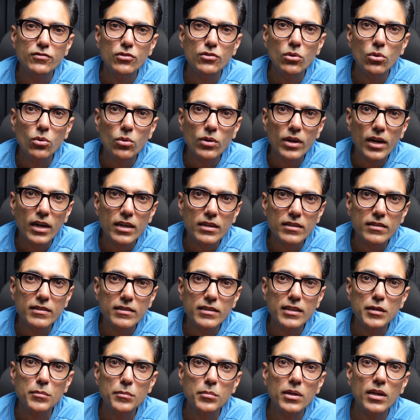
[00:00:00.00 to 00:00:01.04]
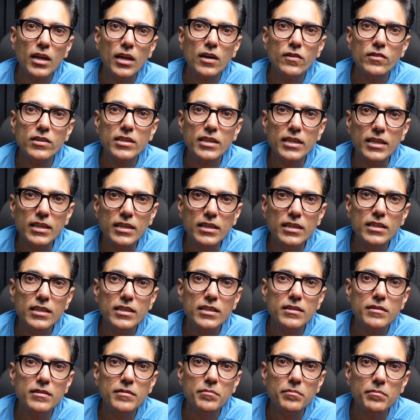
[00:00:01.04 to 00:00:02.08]
you look at the table, our
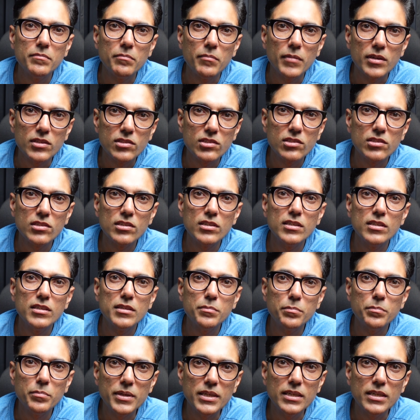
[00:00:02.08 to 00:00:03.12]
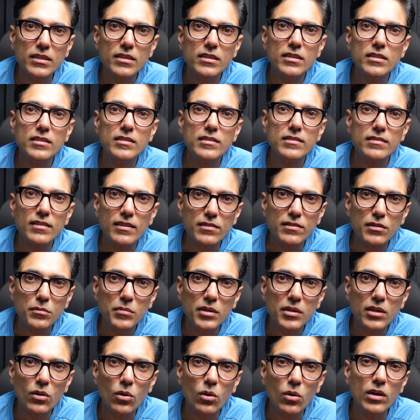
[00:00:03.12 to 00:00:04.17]
Indian mustard, peanut,
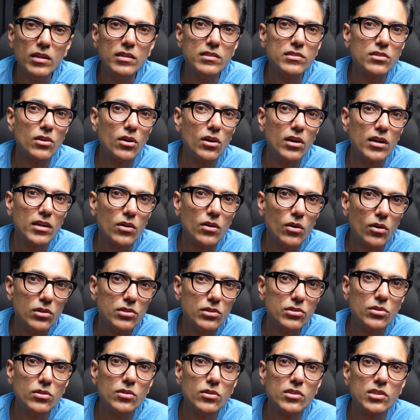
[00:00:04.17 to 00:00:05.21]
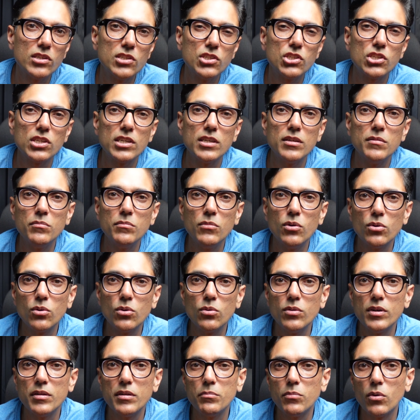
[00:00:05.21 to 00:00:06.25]
sesame oils are also rich in
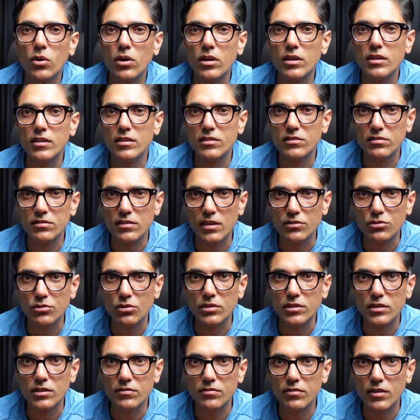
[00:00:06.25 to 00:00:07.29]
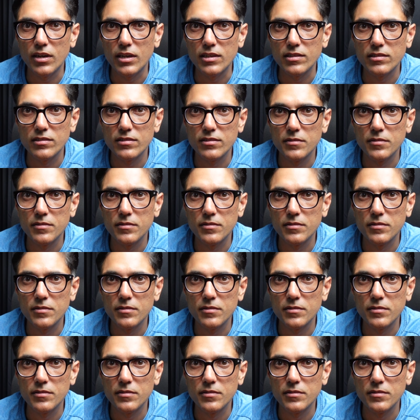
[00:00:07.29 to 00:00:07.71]
mono and polyunsaturated fats.